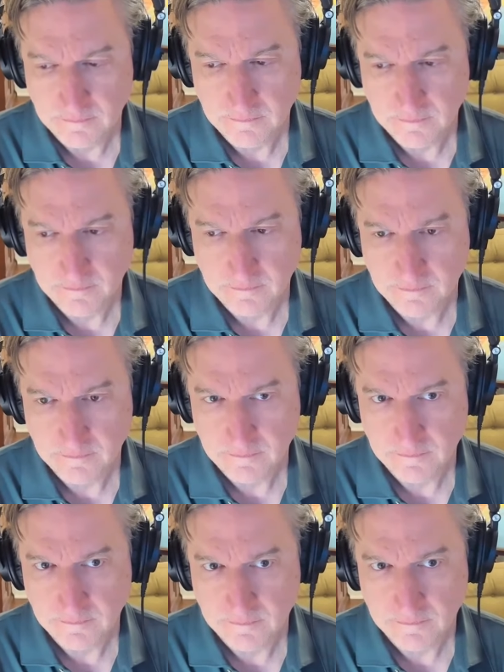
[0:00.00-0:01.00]

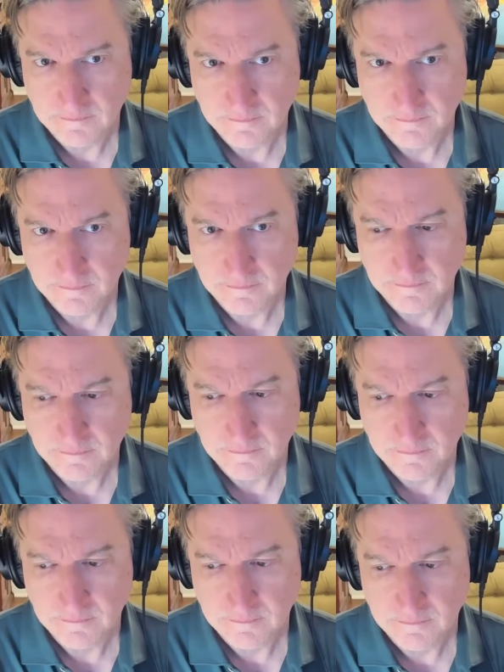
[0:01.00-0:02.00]

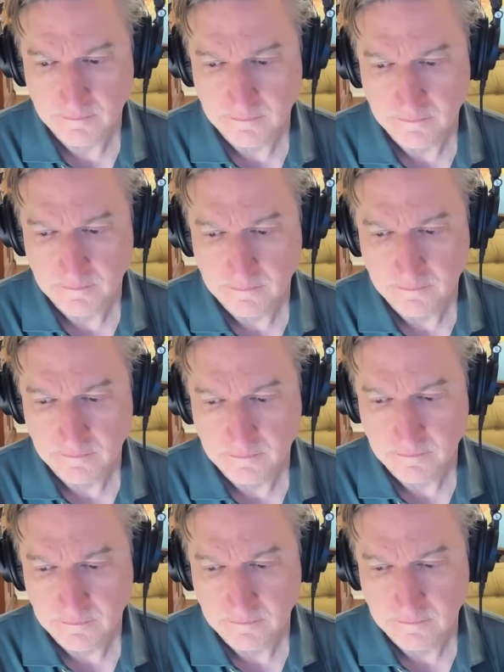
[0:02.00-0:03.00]

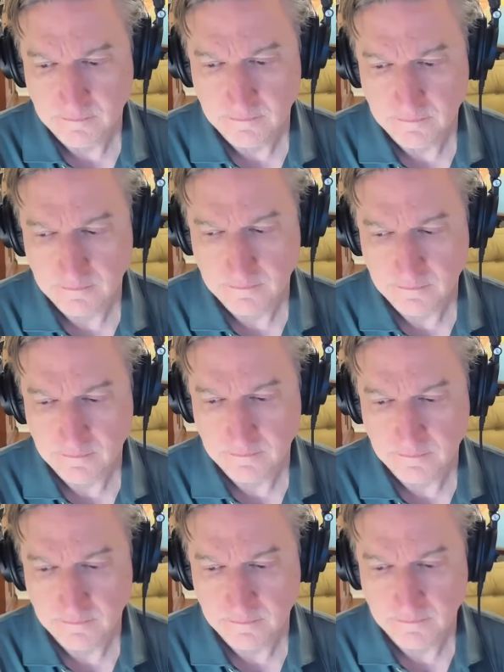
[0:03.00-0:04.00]

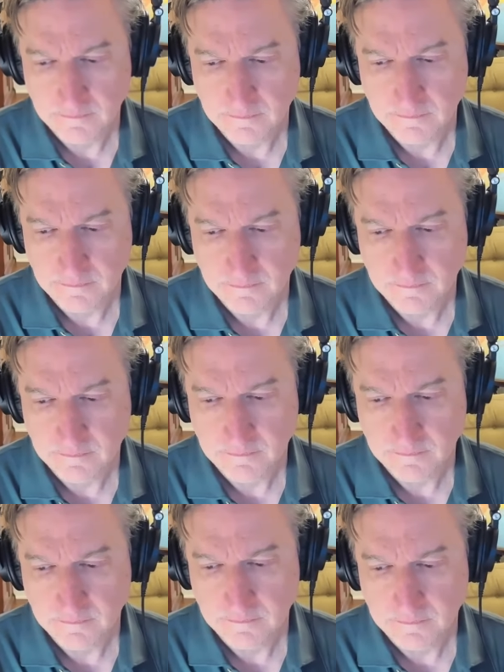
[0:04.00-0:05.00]

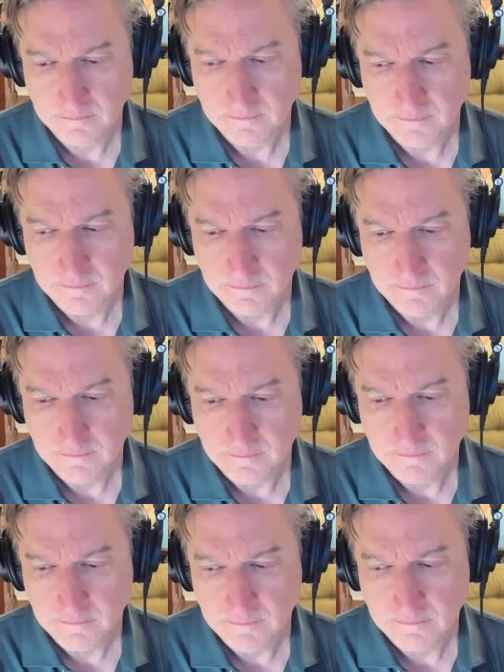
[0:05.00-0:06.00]

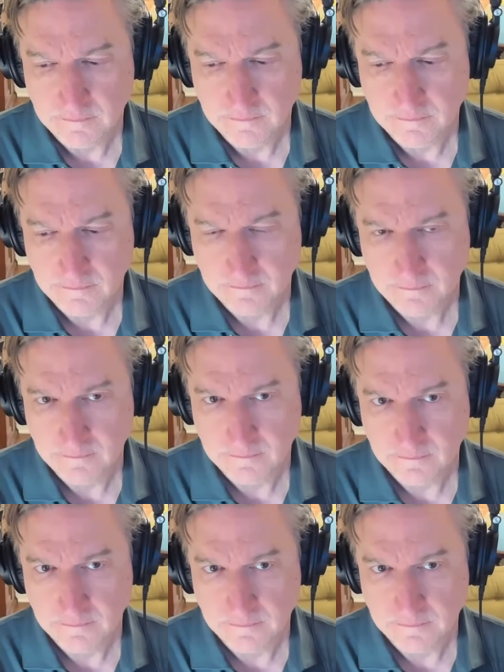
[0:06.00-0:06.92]
(not speaking)